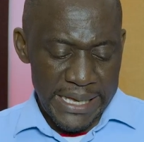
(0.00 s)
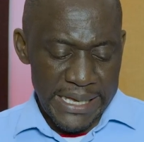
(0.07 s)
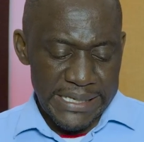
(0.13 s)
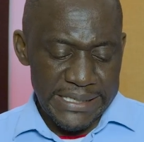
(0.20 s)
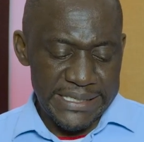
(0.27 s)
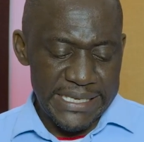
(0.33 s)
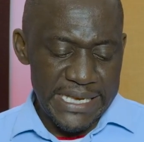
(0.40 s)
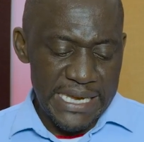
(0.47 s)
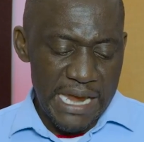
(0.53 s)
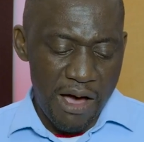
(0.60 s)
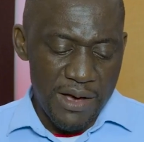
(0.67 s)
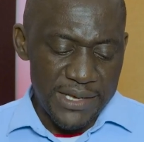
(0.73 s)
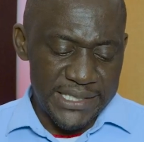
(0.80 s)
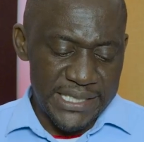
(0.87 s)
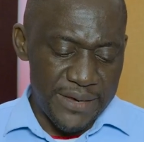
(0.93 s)
Seeing
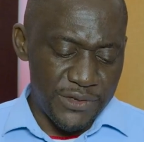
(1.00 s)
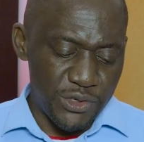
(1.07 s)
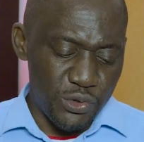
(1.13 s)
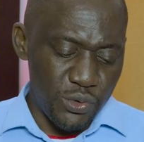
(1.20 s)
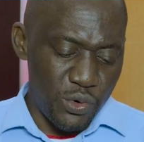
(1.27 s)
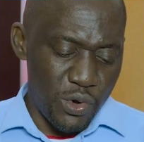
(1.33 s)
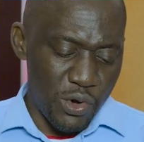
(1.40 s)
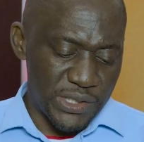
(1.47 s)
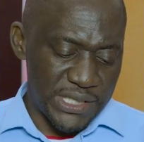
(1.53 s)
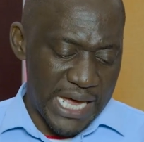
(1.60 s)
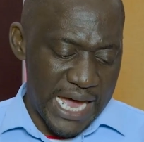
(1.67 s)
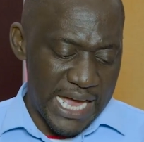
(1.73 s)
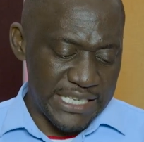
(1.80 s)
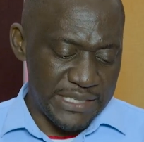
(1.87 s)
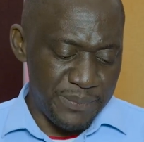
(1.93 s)
ourselves through God's
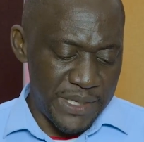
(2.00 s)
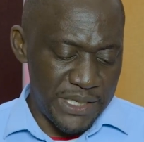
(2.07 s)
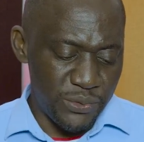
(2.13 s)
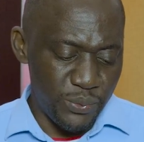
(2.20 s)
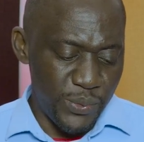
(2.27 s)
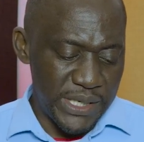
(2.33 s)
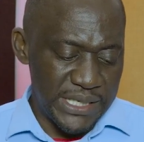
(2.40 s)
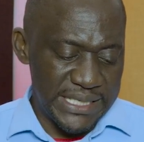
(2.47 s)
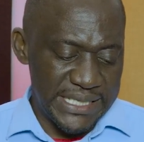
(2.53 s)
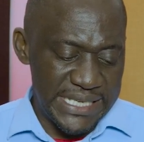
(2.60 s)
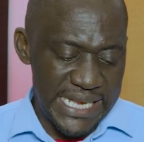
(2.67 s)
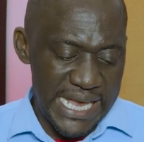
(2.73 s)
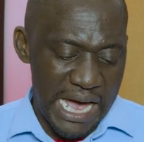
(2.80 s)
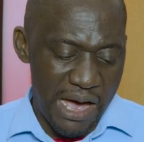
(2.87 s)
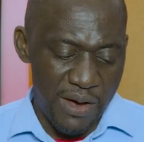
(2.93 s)
eyes means we
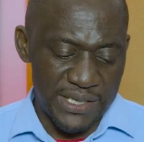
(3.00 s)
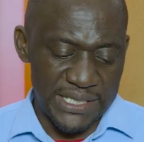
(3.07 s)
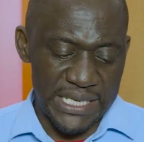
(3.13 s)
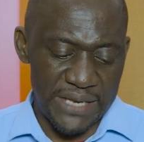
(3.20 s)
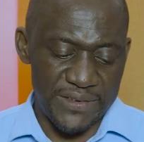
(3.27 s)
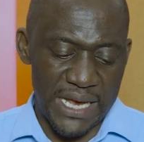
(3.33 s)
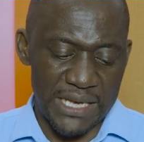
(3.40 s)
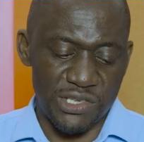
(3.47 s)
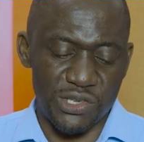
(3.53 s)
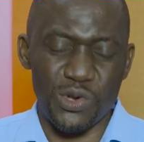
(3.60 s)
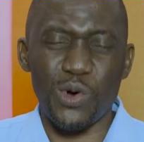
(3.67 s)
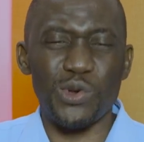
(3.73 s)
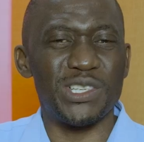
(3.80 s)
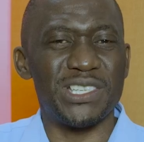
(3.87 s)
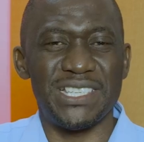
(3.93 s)
see ourselves as
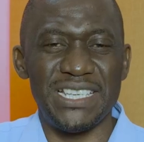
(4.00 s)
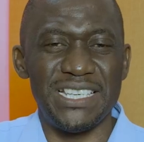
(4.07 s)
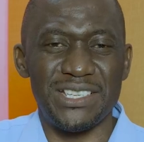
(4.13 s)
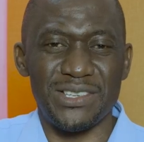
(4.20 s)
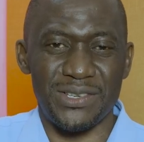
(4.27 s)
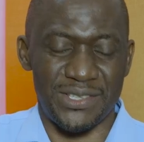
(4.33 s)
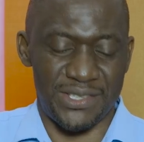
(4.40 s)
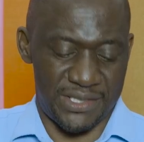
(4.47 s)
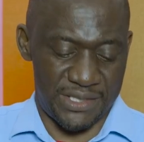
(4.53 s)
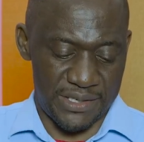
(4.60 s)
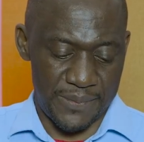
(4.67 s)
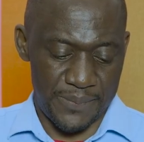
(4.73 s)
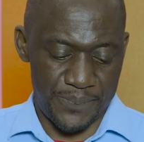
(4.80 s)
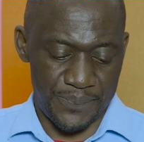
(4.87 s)
God sees us.